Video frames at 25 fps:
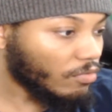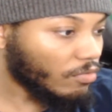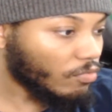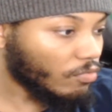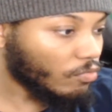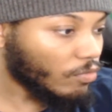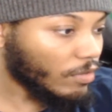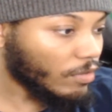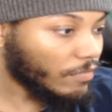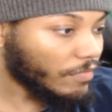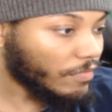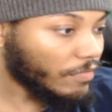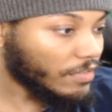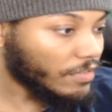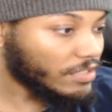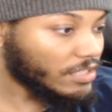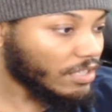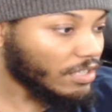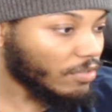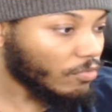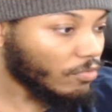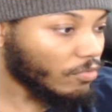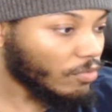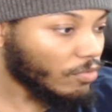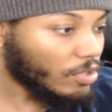
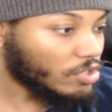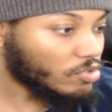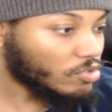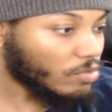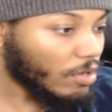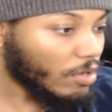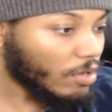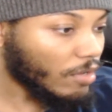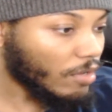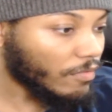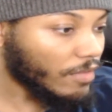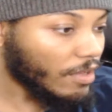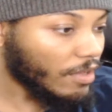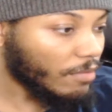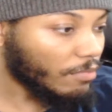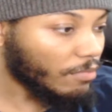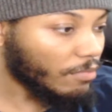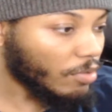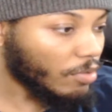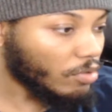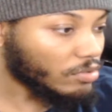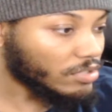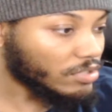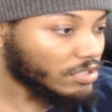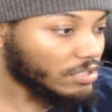115, 112
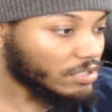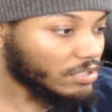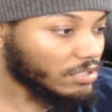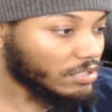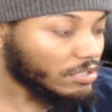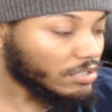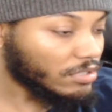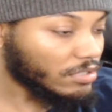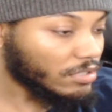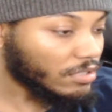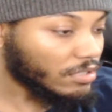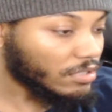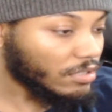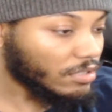Cambosis.